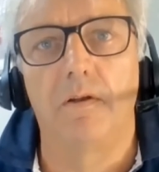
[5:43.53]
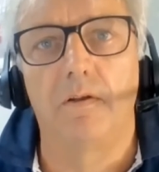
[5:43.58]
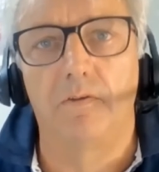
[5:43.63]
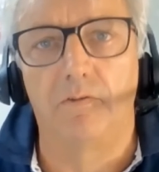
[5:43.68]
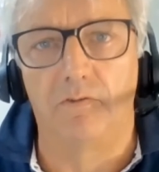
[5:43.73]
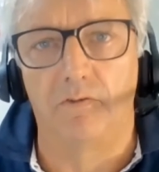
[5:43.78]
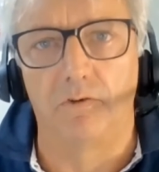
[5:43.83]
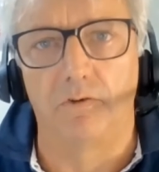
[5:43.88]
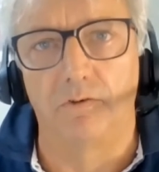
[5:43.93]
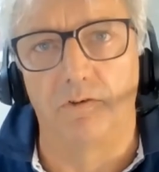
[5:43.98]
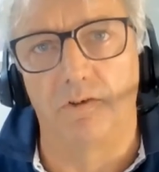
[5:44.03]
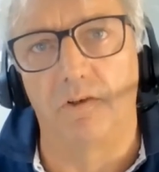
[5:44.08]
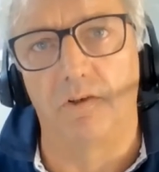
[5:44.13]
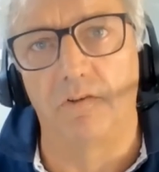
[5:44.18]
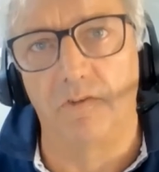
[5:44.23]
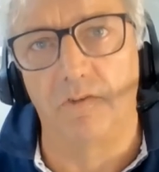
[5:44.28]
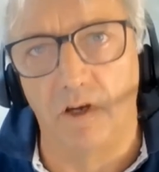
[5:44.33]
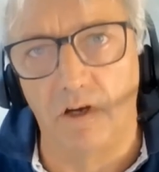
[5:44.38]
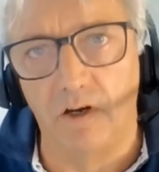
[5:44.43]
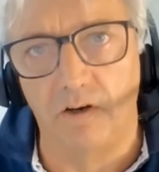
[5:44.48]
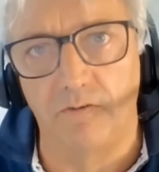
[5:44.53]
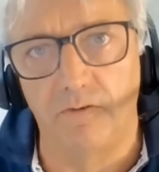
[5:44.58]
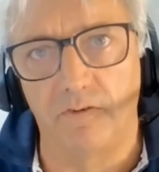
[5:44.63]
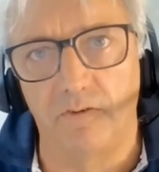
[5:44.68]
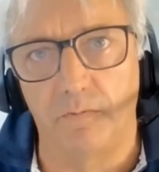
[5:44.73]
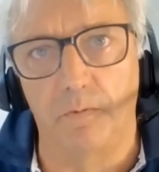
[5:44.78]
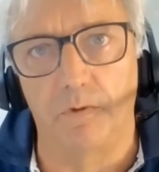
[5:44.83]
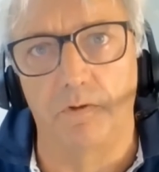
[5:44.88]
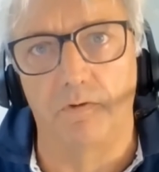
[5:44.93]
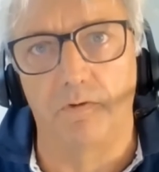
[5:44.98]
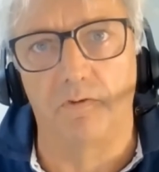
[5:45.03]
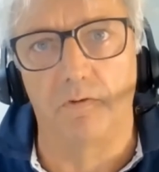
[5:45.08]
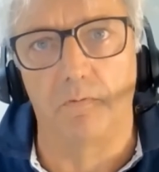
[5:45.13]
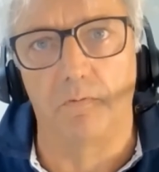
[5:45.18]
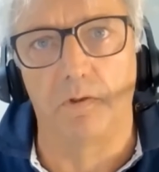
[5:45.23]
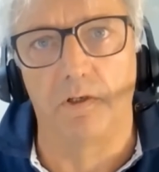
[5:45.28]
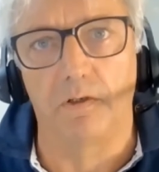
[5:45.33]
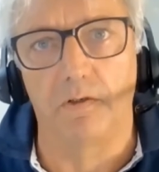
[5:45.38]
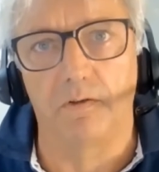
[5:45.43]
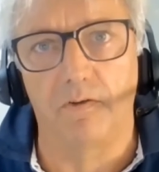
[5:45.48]
saw it as our
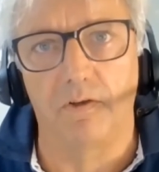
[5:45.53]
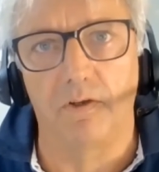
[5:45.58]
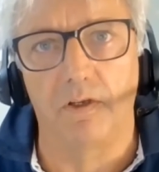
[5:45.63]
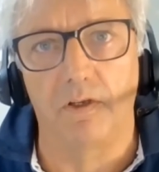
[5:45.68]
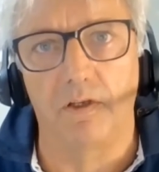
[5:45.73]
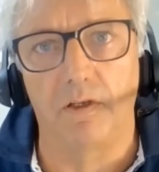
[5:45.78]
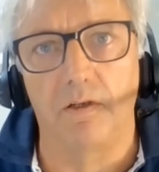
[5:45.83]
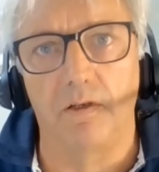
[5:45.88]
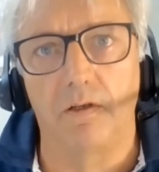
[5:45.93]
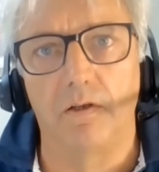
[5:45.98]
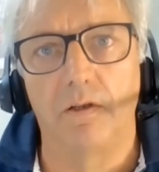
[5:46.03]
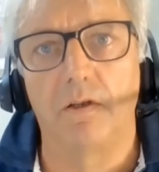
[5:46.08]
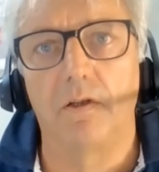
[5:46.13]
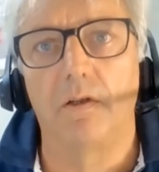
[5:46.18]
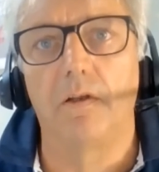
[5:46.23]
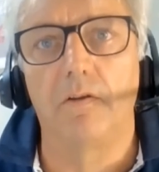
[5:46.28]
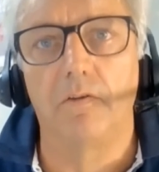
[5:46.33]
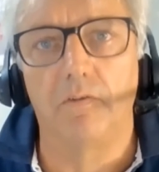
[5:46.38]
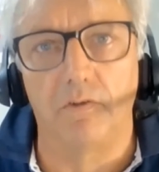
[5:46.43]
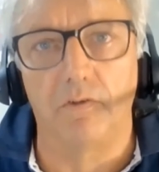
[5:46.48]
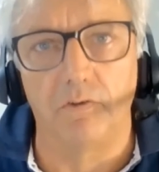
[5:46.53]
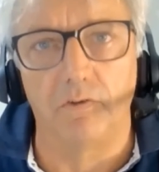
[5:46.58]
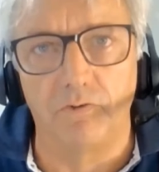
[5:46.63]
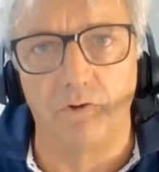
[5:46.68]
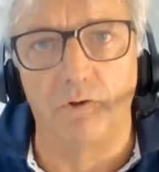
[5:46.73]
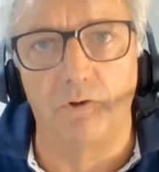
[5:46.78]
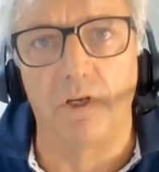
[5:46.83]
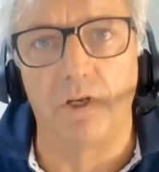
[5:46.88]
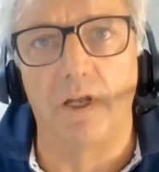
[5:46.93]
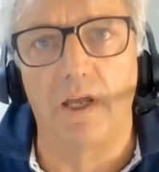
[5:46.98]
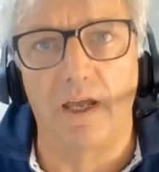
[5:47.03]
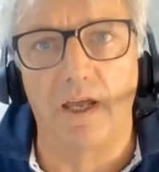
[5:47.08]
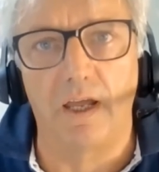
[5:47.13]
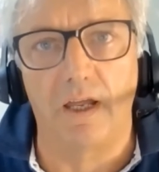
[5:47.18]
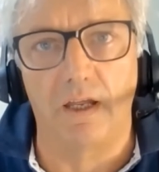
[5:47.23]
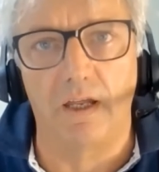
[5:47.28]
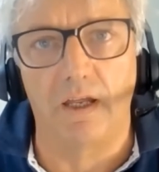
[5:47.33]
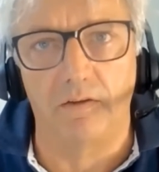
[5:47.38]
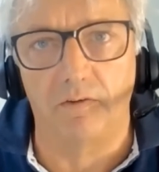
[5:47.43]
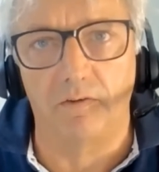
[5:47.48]
responsibility to join
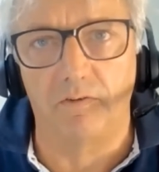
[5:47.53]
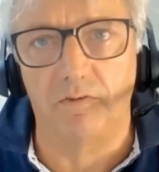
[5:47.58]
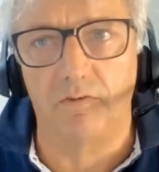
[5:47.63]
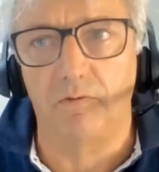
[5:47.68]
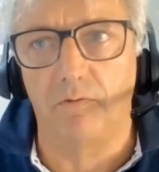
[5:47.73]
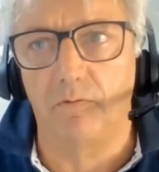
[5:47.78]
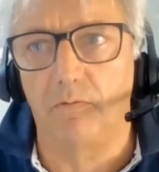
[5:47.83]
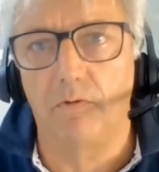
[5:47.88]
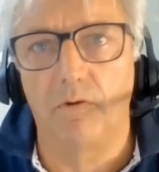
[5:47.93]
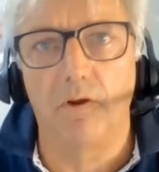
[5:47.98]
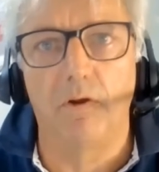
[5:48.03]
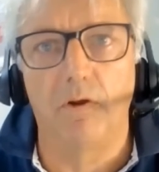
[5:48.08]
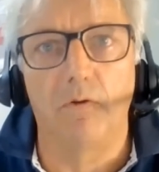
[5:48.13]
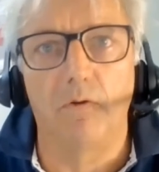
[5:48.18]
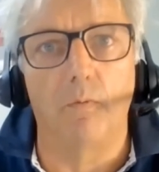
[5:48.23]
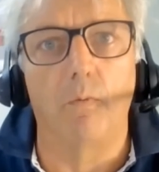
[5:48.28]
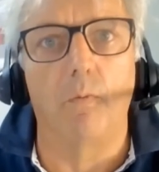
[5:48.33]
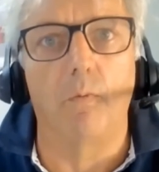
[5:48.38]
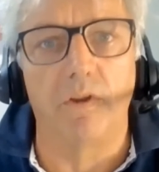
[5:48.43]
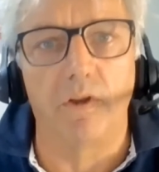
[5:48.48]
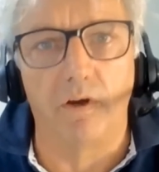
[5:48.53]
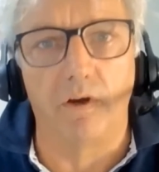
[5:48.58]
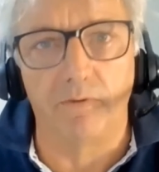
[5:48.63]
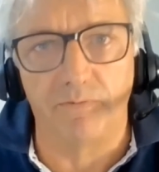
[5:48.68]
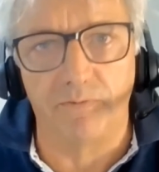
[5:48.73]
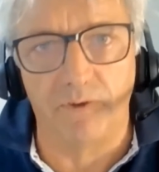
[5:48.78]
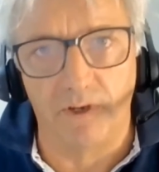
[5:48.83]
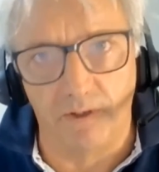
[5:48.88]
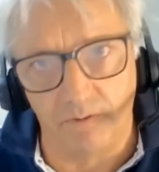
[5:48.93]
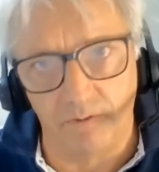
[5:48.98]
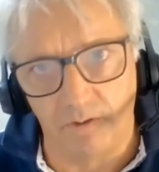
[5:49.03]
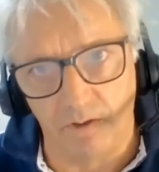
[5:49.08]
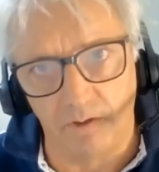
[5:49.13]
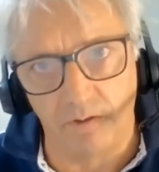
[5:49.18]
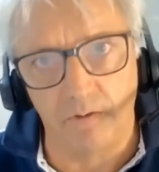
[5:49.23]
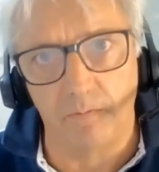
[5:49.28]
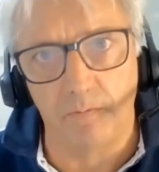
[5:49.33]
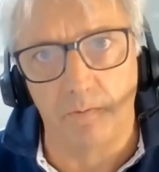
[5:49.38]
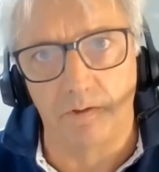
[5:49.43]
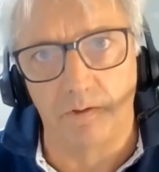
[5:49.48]
hands with our fellow
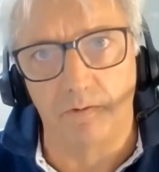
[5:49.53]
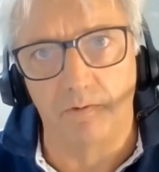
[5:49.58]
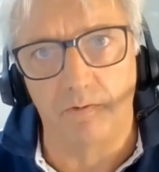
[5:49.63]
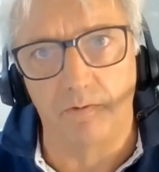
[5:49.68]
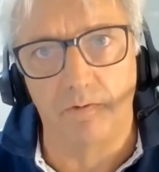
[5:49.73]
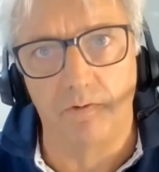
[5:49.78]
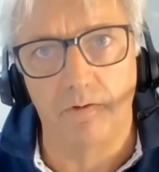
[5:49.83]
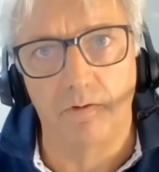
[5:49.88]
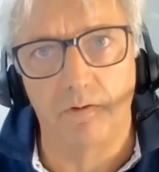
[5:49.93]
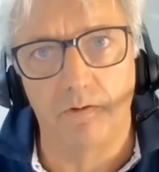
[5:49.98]
humans